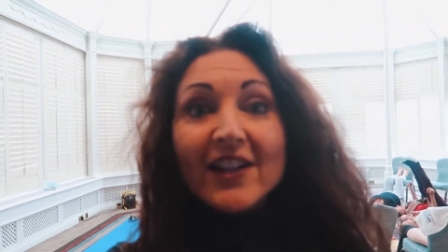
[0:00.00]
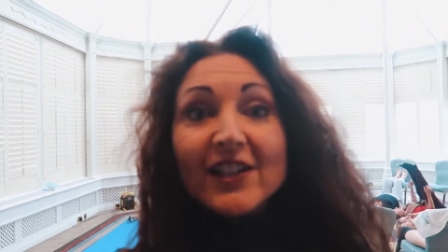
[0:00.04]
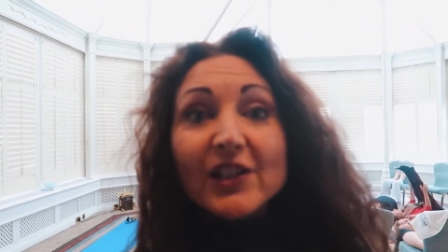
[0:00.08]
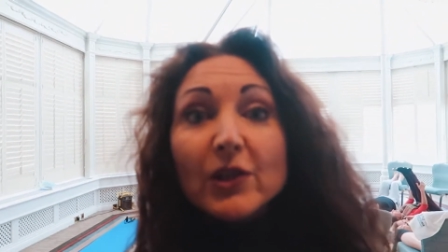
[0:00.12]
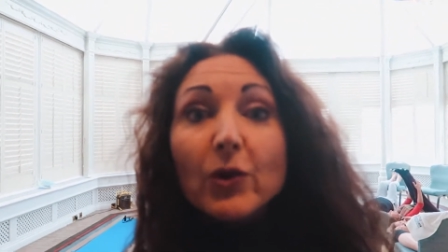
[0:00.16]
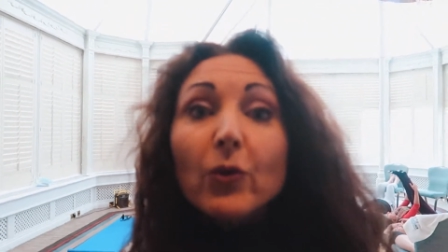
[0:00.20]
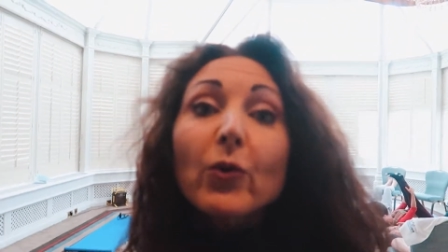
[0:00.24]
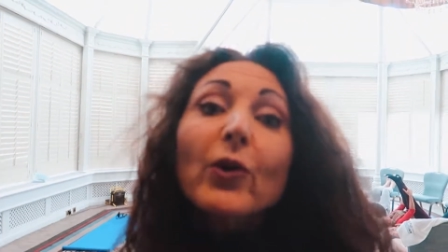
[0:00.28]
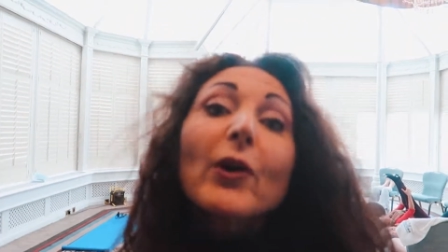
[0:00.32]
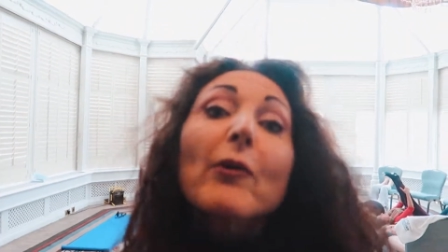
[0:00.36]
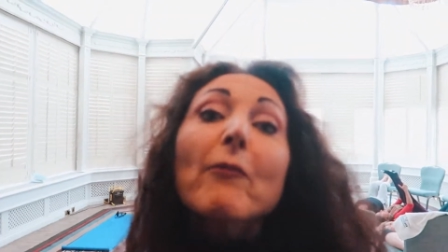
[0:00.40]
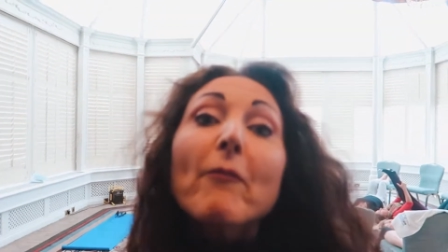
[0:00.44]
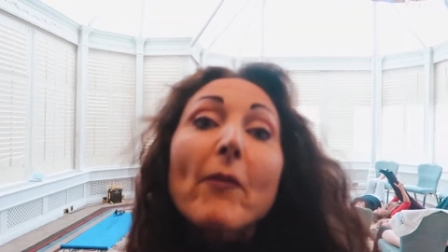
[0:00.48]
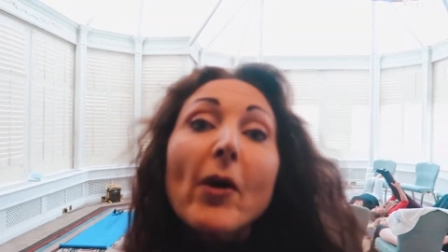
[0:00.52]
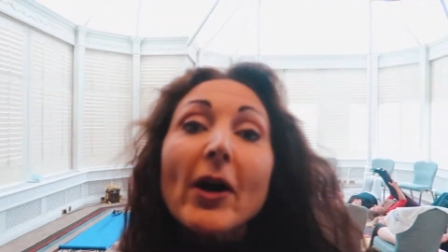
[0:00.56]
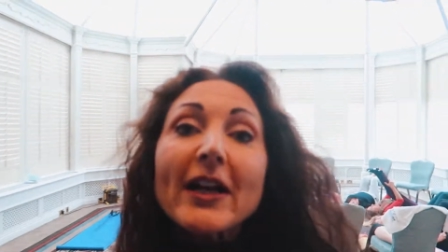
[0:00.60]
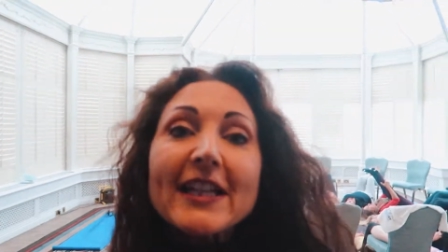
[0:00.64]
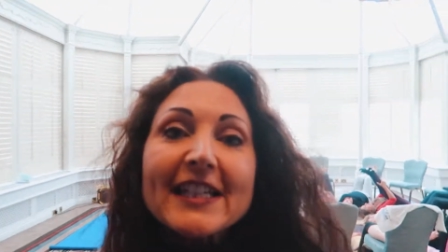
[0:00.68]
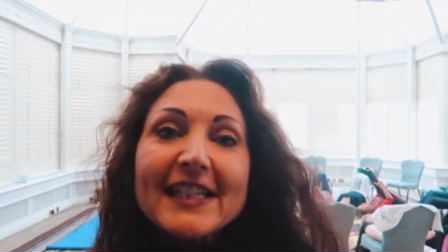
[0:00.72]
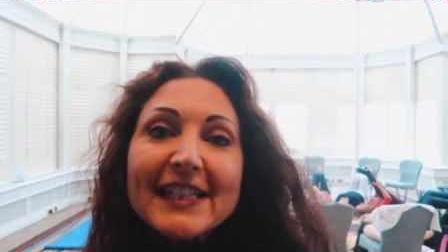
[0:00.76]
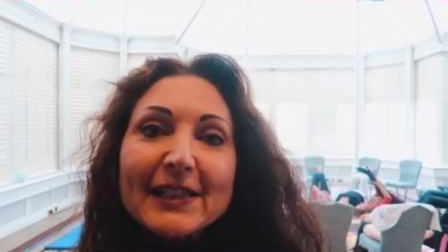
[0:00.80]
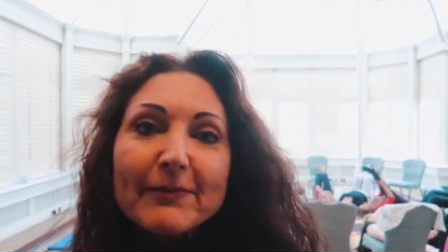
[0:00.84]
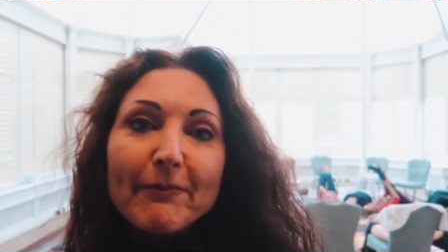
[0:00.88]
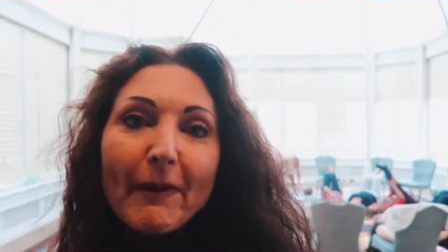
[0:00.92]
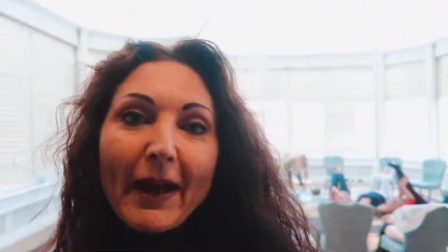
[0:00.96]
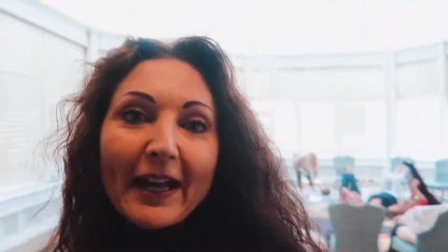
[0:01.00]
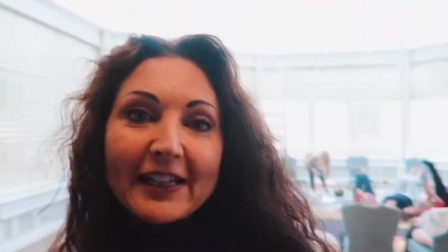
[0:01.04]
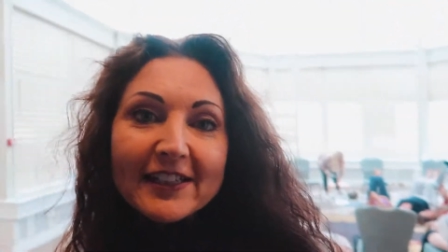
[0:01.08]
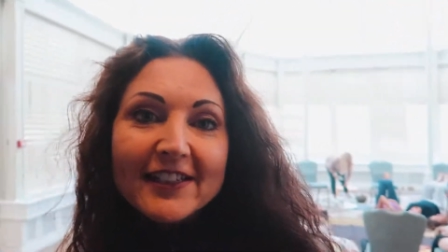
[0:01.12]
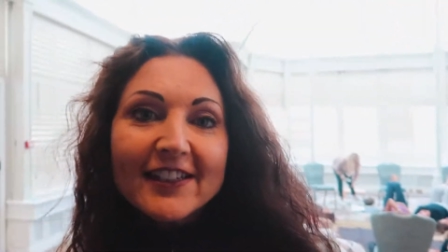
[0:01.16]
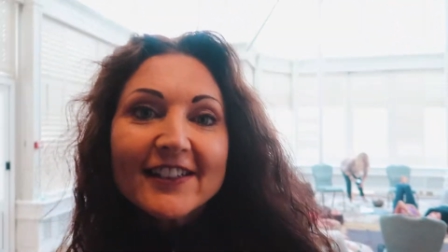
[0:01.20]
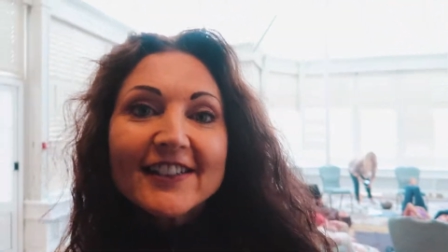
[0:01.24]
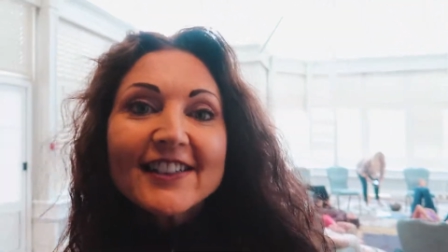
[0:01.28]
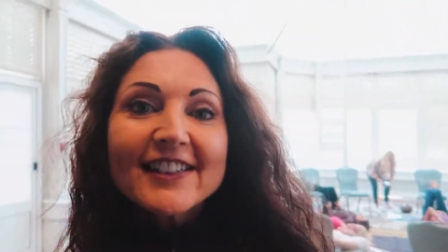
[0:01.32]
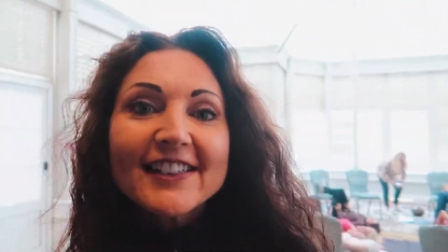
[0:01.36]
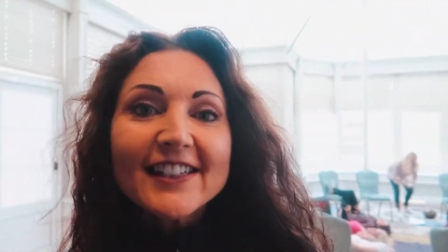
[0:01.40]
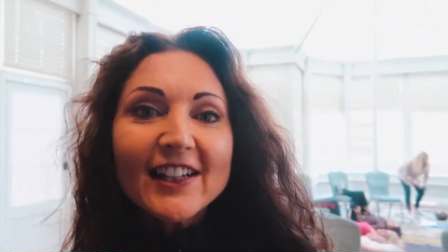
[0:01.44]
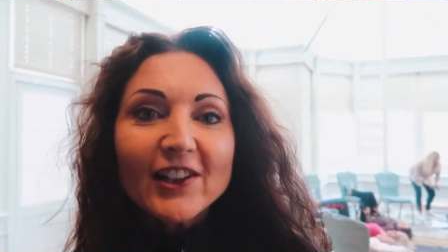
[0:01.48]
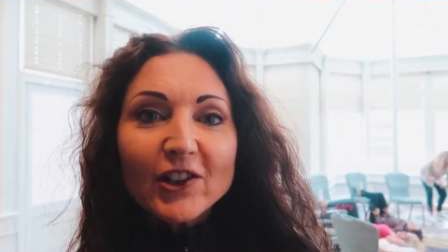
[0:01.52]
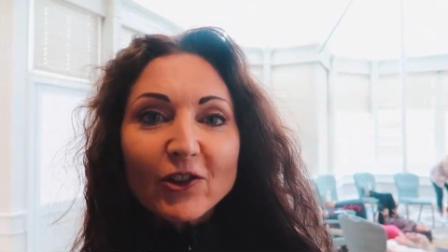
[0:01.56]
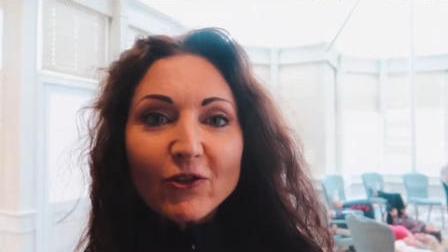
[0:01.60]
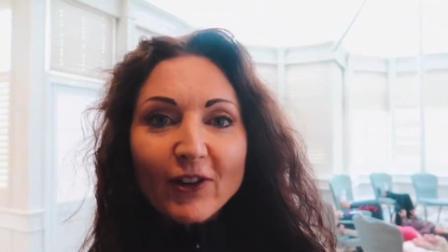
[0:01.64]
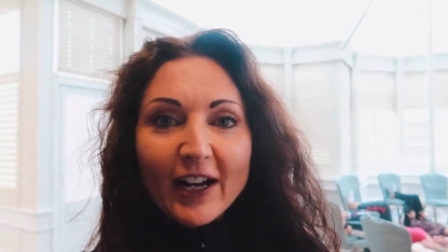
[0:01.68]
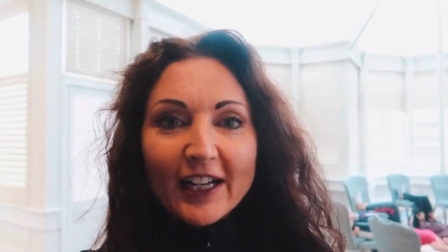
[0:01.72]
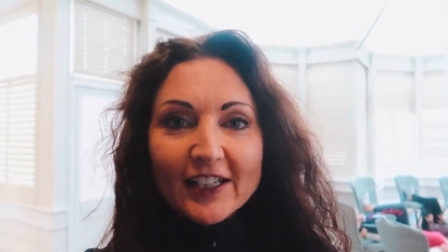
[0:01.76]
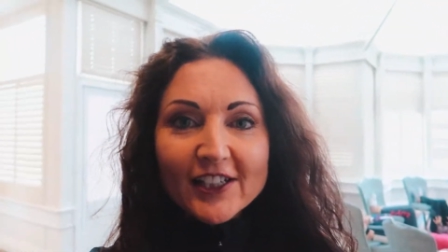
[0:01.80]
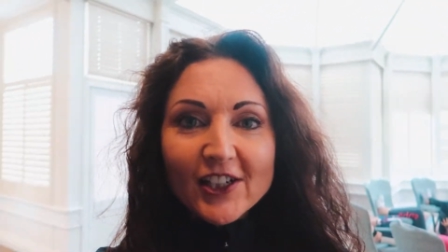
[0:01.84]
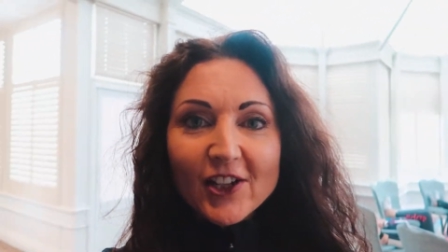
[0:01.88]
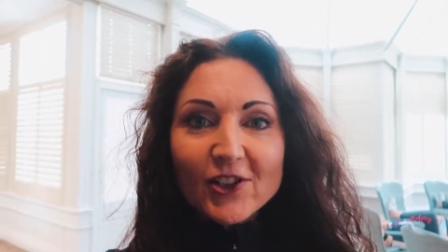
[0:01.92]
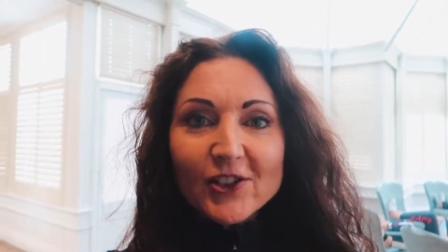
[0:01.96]
So we're at Minds Matters at the
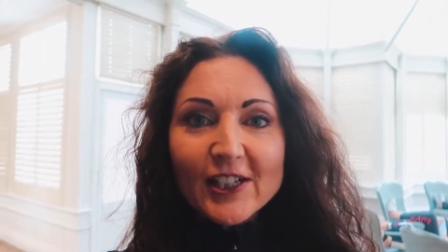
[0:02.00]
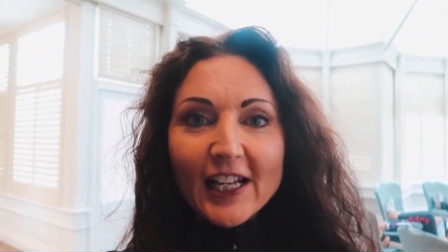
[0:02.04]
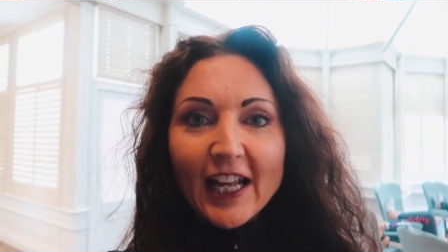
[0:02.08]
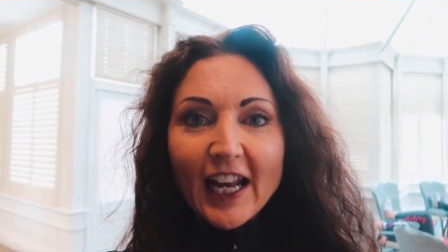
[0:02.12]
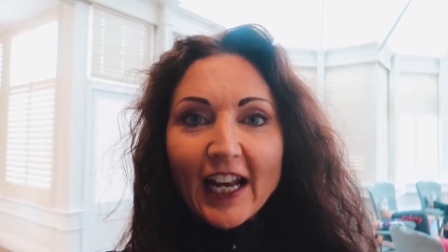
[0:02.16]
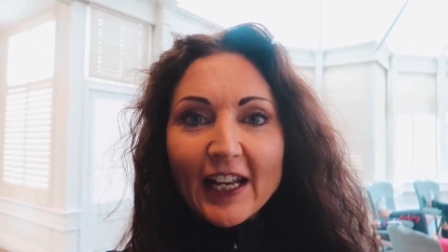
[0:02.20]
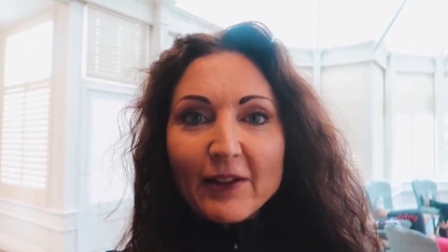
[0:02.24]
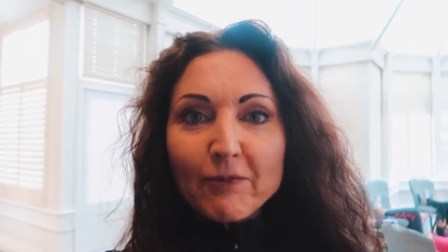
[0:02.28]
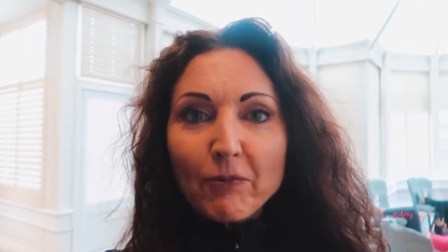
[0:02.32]
Grand Hotel